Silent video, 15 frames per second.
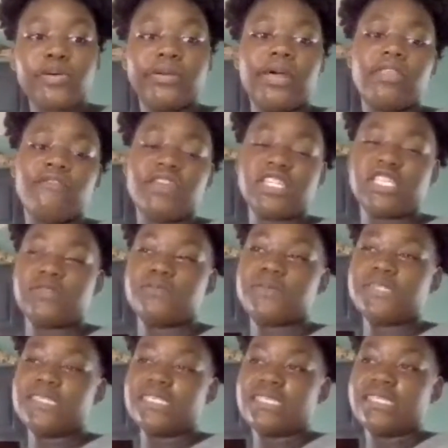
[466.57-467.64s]
Another vintage
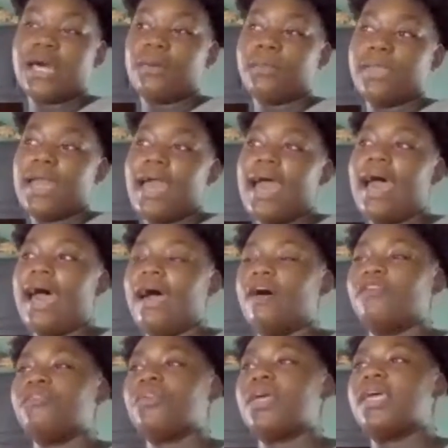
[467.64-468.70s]
piece that we
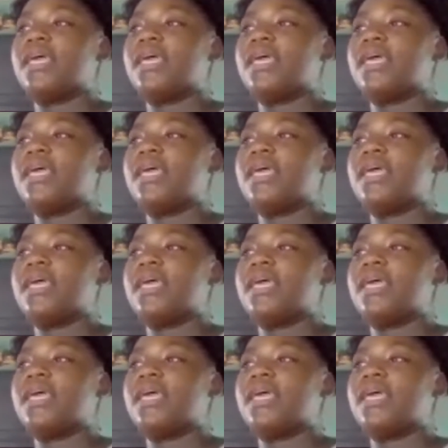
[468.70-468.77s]
have